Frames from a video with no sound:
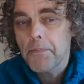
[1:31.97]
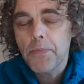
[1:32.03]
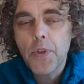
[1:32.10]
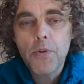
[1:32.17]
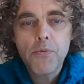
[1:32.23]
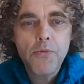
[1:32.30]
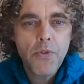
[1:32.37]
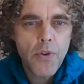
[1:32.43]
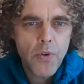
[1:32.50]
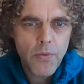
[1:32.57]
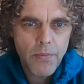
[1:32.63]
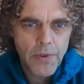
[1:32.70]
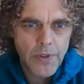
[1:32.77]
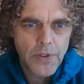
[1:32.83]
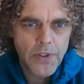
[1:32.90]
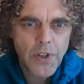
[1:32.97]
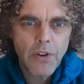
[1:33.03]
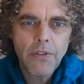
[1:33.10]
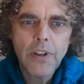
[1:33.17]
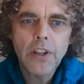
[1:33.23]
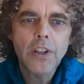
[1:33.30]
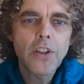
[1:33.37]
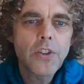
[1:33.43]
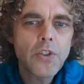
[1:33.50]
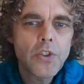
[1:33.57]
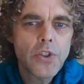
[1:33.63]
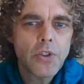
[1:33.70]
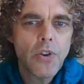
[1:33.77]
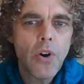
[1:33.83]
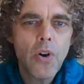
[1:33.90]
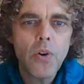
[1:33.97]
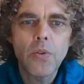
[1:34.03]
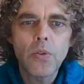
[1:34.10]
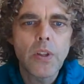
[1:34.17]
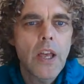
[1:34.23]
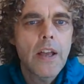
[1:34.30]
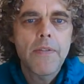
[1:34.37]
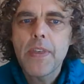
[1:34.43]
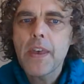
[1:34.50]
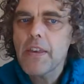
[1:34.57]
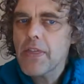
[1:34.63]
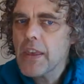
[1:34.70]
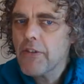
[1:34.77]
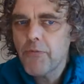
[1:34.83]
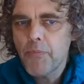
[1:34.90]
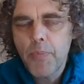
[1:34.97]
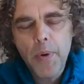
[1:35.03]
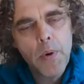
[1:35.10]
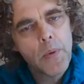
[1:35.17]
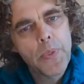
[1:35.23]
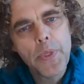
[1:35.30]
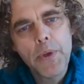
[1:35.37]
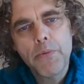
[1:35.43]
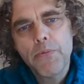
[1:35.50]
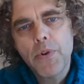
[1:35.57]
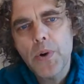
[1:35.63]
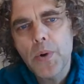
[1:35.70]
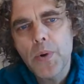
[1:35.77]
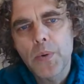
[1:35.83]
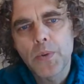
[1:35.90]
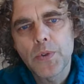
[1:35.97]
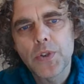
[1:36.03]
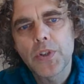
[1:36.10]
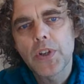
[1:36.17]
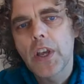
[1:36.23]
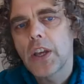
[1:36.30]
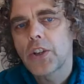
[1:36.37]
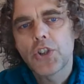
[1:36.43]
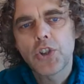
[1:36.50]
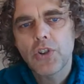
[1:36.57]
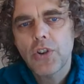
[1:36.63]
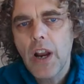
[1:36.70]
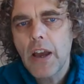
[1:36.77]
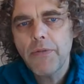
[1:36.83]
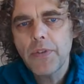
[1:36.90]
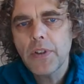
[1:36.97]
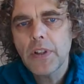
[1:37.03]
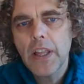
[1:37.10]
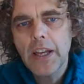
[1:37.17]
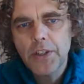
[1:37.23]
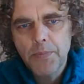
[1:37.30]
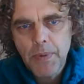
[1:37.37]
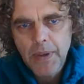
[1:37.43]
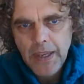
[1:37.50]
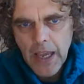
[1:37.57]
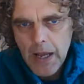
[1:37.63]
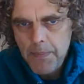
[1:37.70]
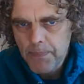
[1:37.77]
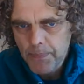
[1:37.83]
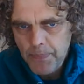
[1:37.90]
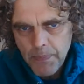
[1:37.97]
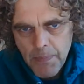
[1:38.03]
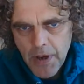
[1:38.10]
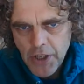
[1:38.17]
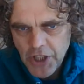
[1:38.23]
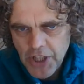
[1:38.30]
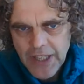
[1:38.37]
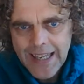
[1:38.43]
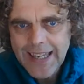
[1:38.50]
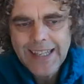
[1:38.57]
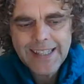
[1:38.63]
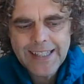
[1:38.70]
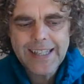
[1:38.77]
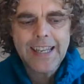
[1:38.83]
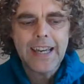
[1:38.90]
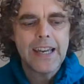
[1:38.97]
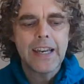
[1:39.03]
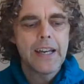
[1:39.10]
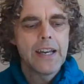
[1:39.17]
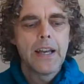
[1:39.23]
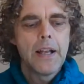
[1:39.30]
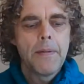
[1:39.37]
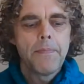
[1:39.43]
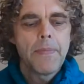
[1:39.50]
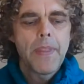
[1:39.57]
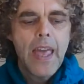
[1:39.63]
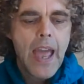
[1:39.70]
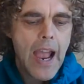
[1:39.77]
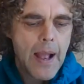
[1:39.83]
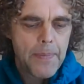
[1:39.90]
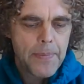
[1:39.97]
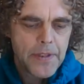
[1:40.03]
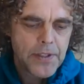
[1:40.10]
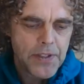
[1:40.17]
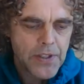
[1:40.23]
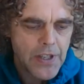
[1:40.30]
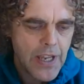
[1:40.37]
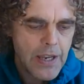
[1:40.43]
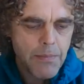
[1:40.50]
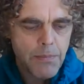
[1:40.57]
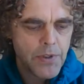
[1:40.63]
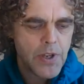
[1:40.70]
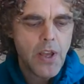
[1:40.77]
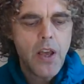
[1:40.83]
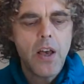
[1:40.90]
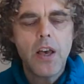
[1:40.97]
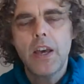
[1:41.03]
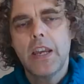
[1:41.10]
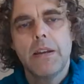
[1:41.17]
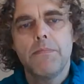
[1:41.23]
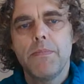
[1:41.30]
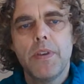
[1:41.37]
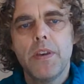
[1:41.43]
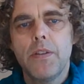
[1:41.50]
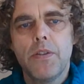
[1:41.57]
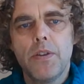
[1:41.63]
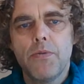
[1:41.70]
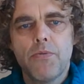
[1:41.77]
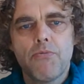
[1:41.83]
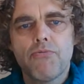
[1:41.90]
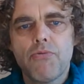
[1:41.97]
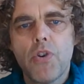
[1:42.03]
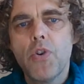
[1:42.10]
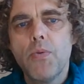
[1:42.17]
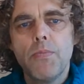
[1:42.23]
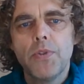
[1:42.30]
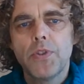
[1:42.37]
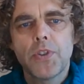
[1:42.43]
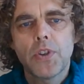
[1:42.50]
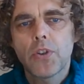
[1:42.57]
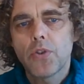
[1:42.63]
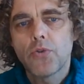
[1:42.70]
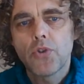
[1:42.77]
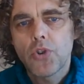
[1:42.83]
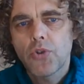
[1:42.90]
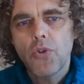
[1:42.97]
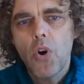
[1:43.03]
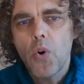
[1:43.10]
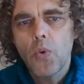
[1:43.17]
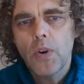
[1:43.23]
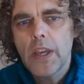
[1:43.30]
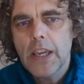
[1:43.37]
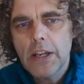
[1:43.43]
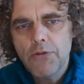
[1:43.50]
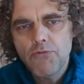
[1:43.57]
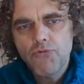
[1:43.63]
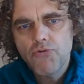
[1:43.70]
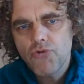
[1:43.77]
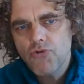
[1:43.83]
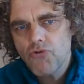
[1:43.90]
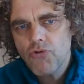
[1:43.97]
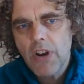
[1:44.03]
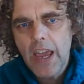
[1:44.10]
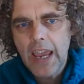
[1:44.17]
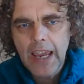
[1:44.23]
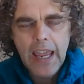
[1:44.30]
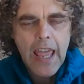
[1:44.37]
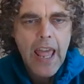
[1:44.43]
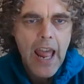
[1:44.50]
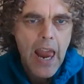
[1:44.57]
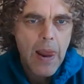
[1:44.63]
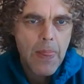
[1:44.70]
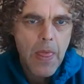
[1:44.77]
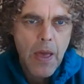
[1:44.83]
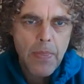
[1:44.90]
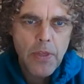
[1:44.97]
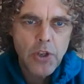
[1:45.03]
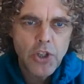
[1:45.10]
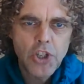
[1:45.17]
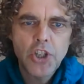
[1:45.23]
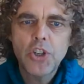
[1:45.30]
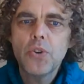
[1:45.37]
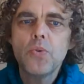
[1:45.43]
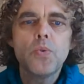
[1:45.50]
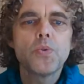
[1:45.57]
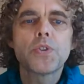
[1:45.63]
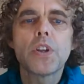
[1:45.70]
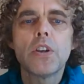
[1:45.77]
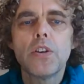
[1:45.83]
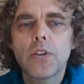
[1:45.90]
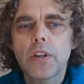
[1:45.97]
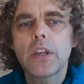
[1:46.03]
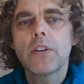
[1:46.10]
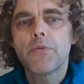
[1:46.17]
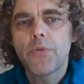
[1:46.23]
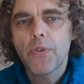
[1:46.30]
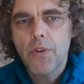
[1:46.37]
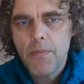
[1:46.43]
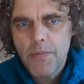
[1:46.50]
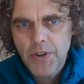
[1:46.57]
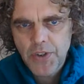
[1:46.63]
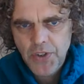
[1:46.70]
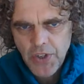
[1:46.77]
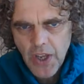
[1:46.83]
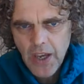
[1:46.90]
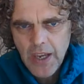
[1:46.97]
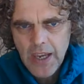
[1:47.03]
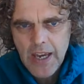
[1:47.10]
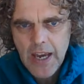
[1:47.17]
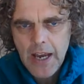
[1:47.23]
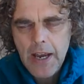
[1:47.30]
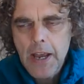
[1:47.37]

The Romans are in control. That they, they've built the roads. Travel has become much easier at the same time that the, the Romans are controlling and ruling, and, and the Jews are looking for a Messiah.